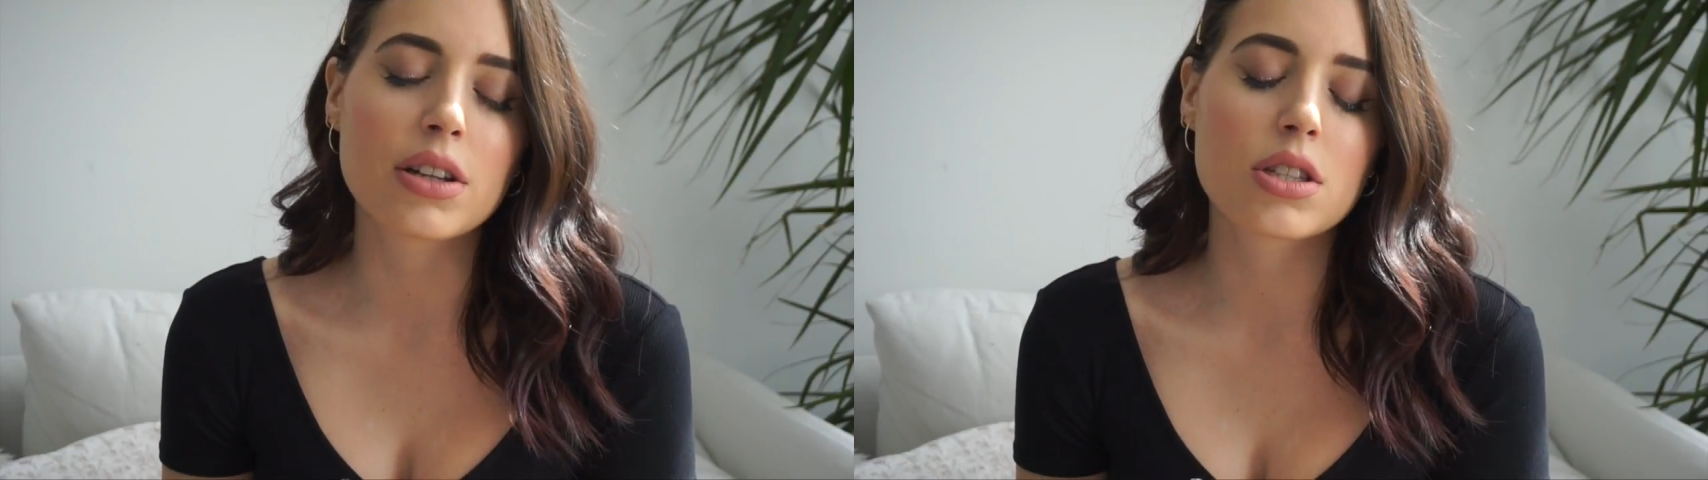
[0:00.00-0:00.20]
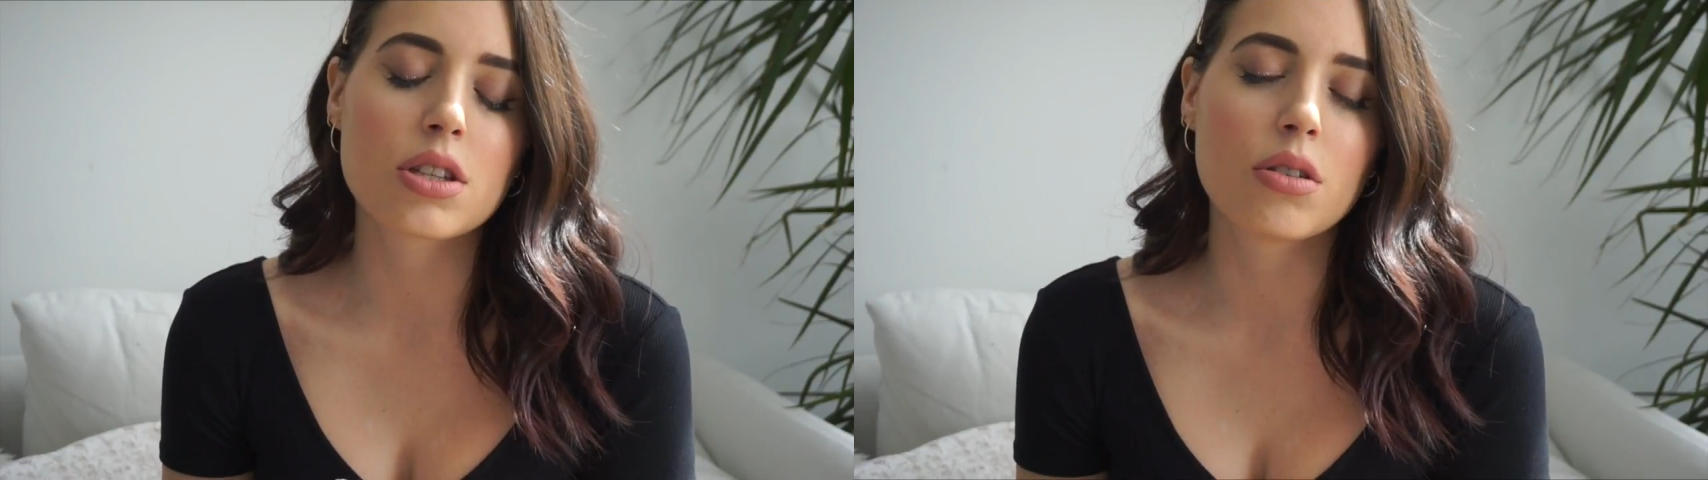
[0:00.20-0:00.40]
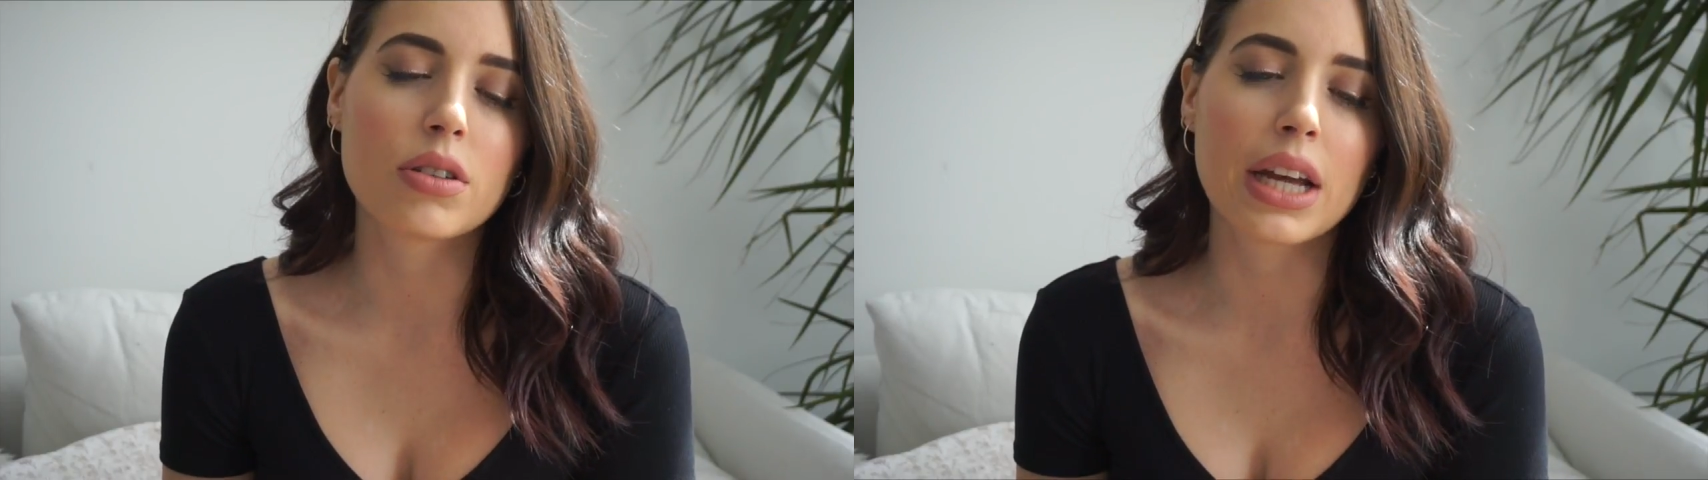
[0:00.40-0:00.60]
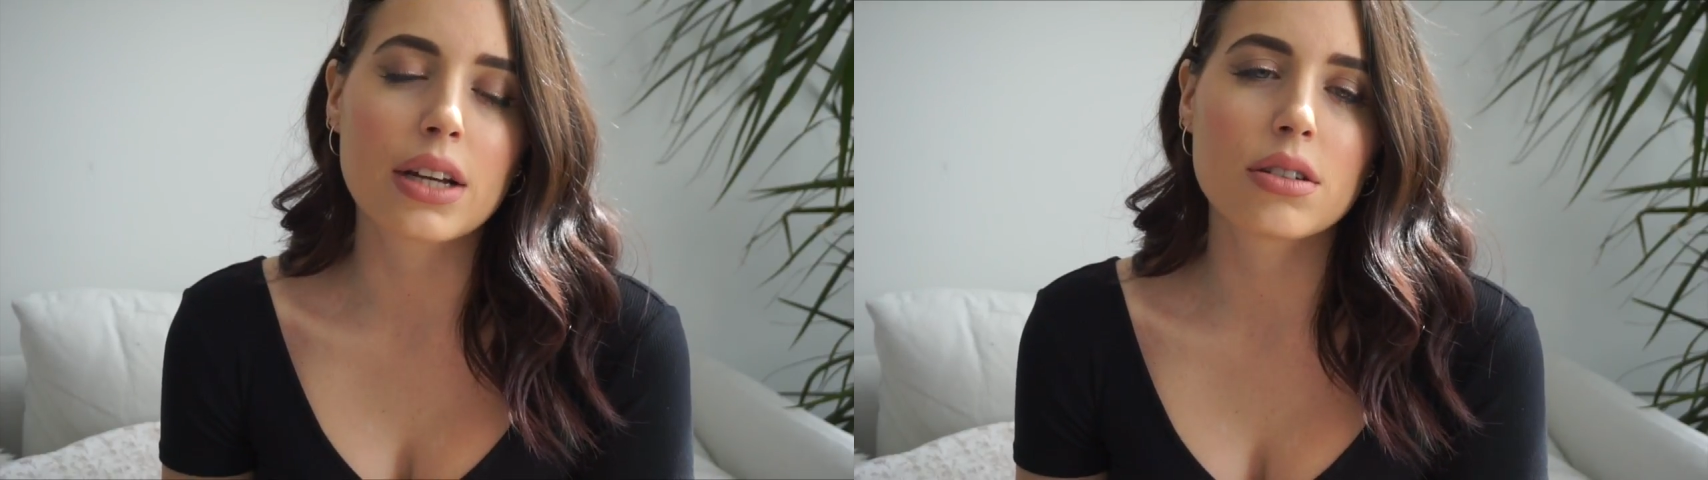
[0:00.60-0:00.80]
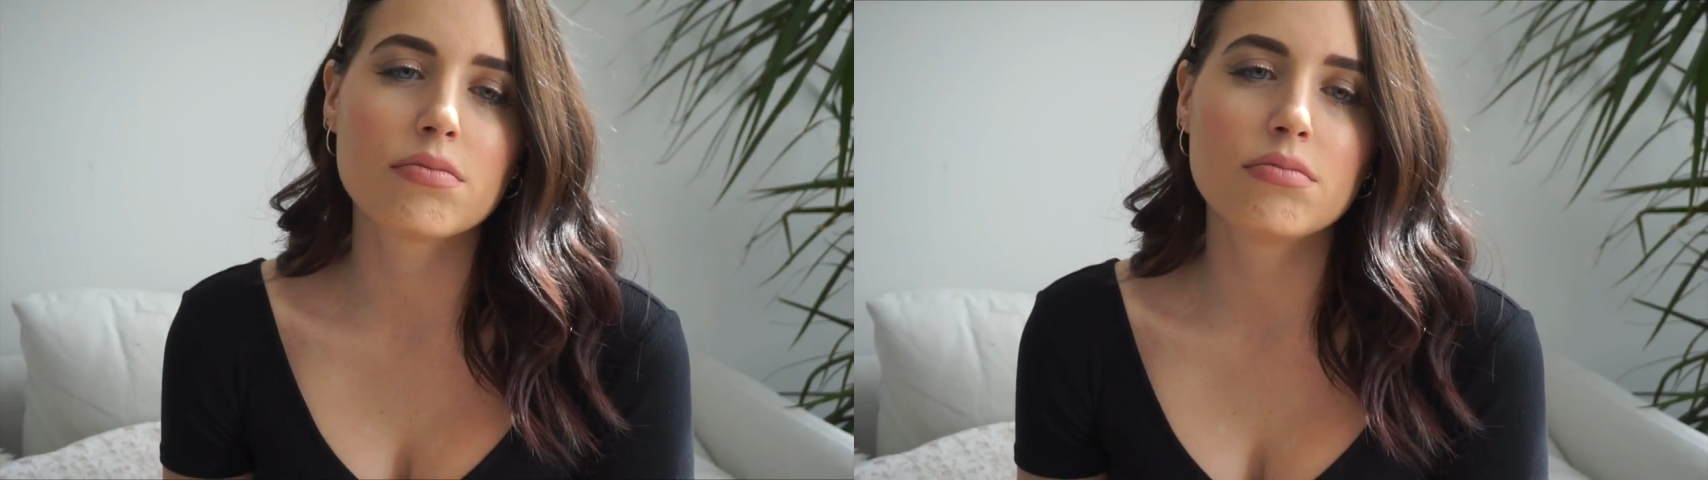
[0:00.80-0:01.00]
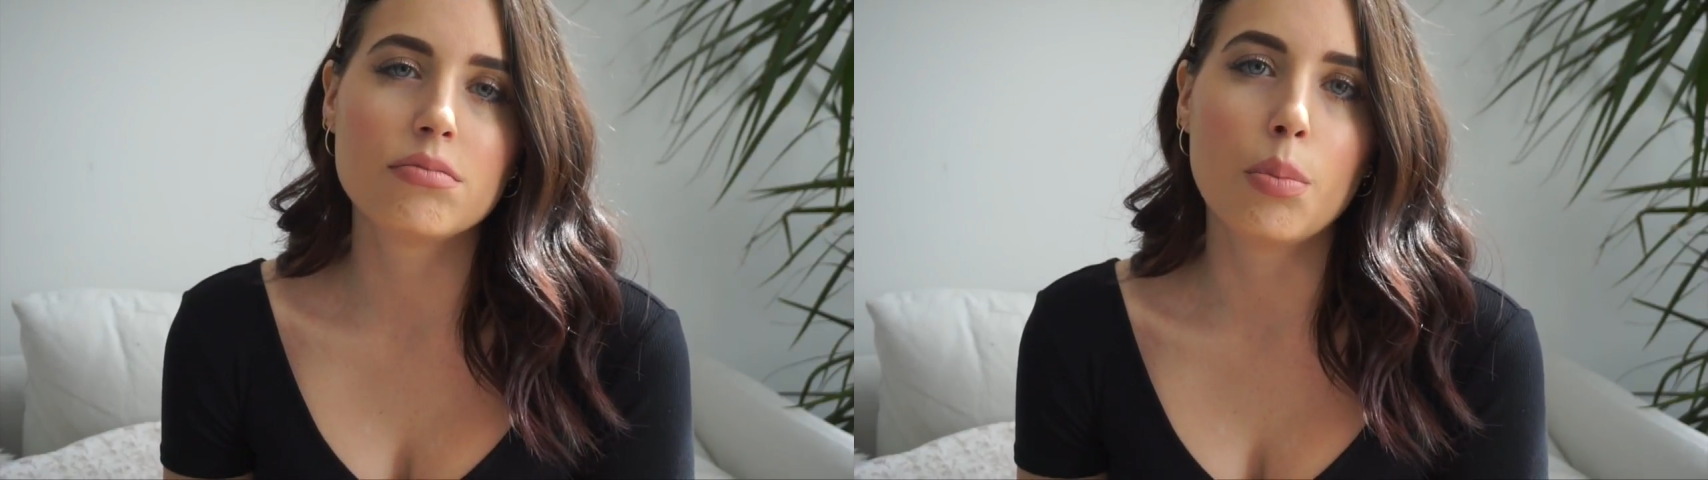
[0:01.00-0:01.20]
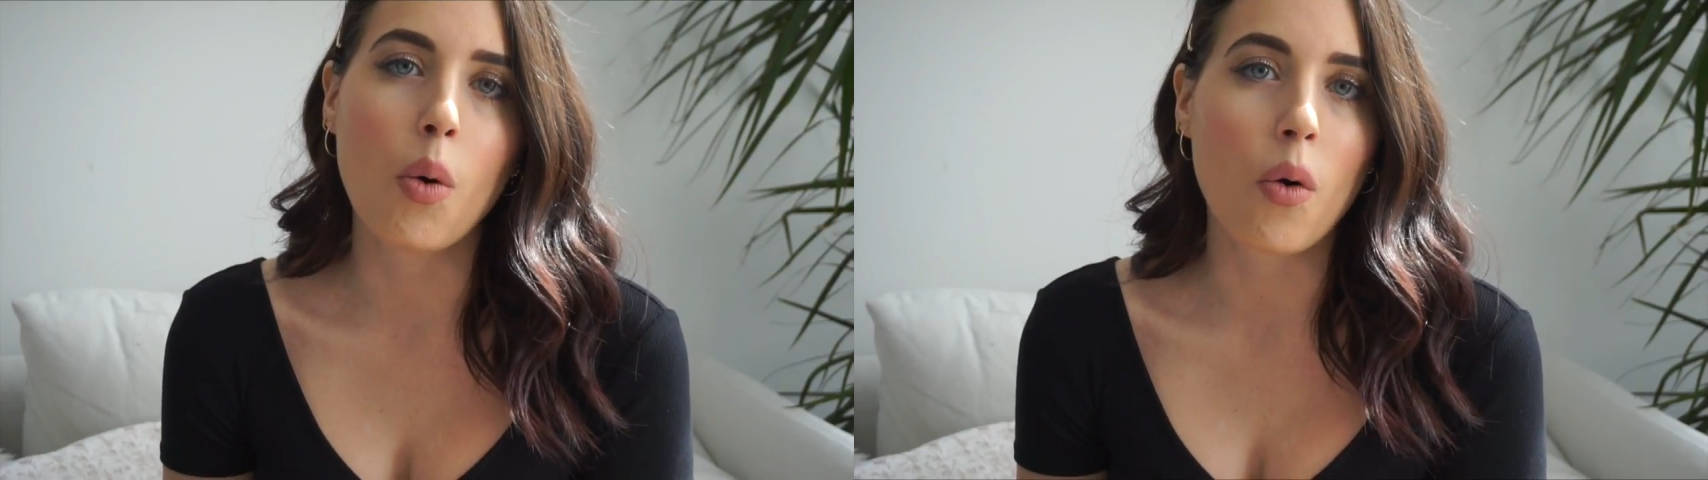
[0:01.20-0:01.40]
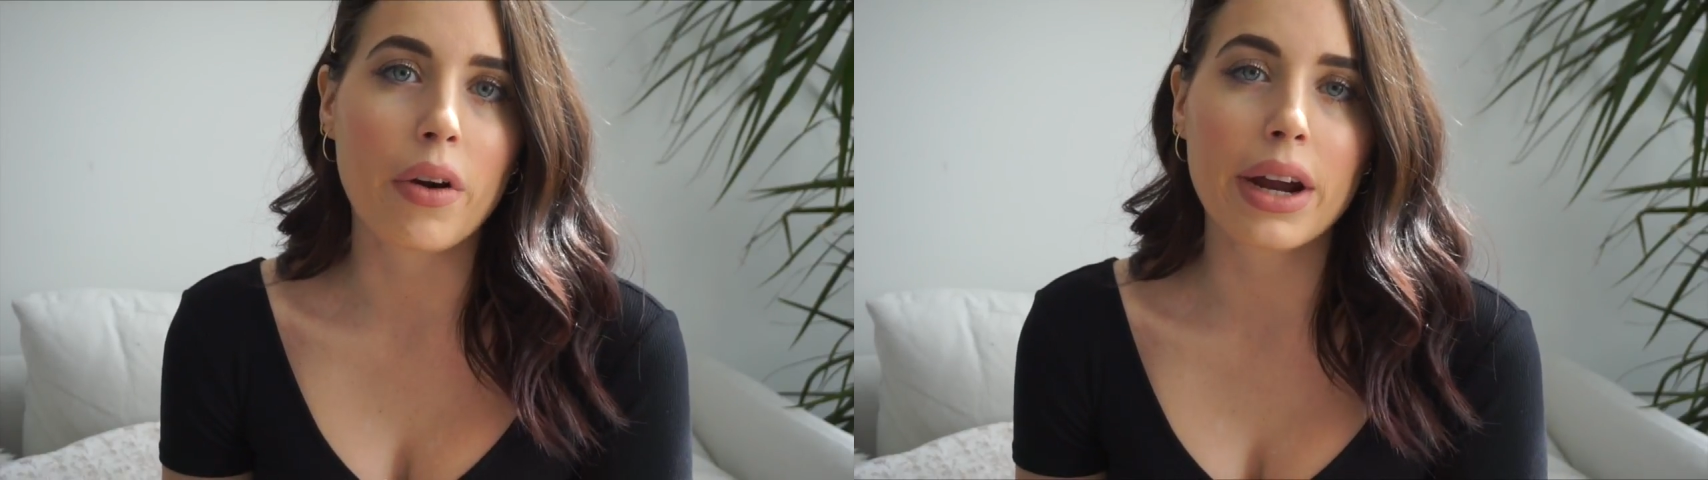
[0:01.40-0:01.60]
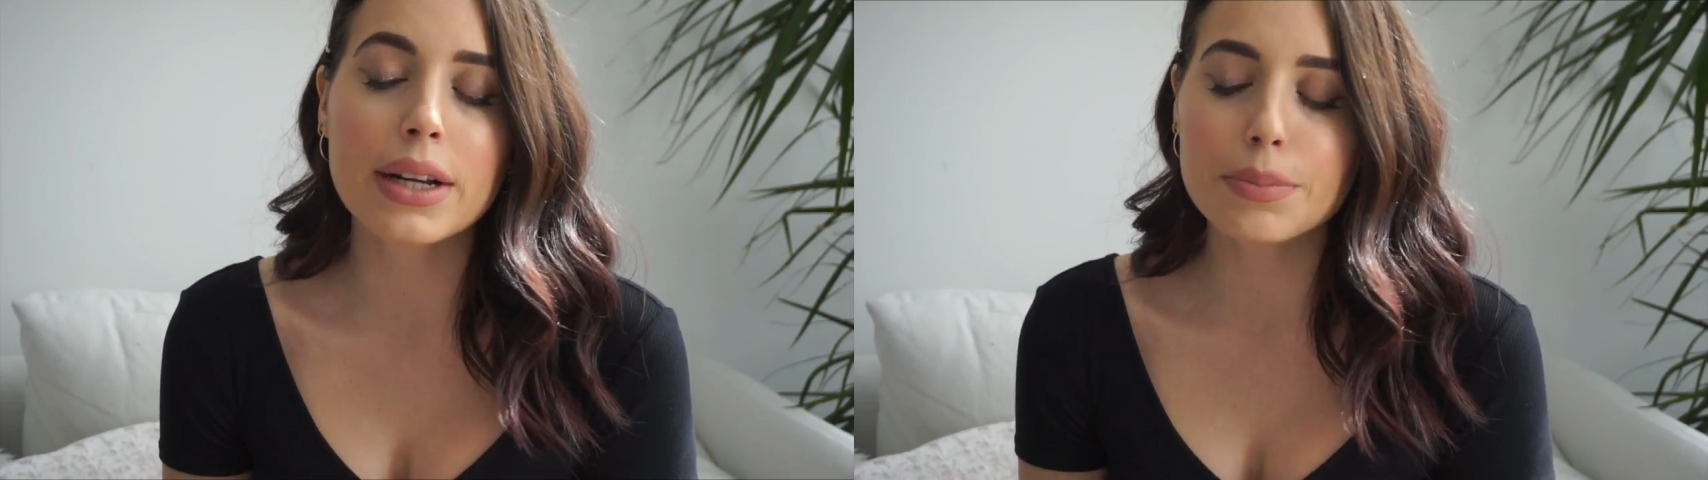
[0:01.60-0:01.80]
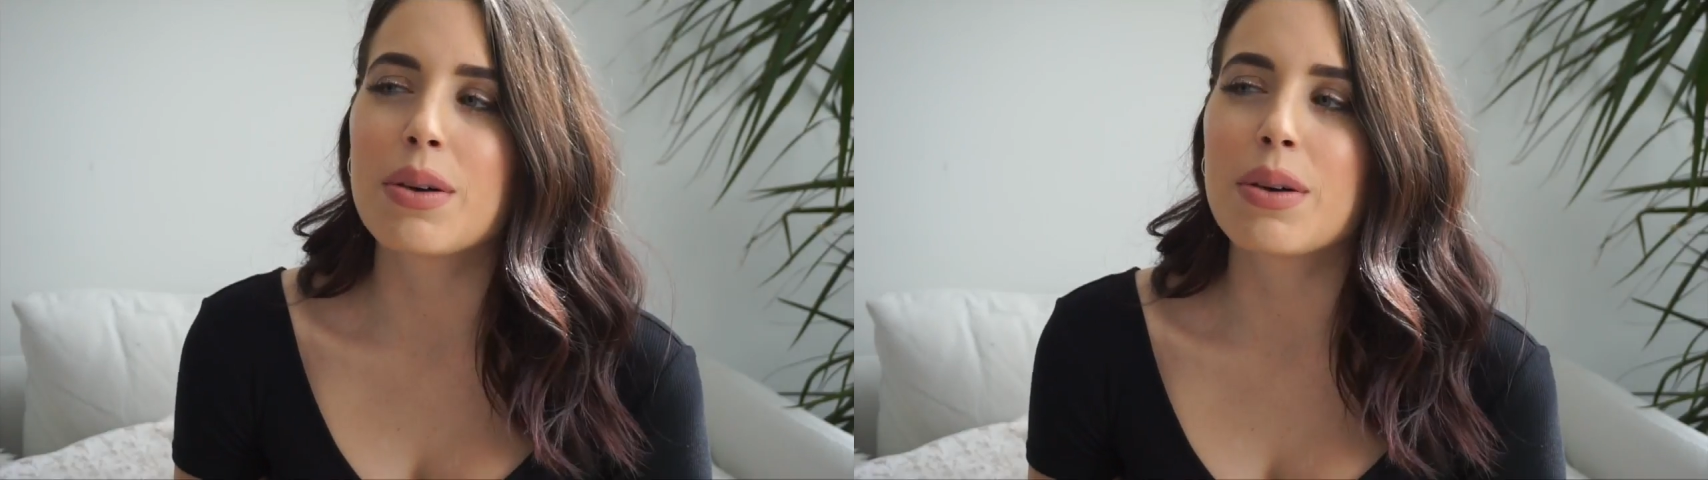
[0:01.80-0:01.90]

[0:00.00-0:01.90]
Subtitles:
it so like boring.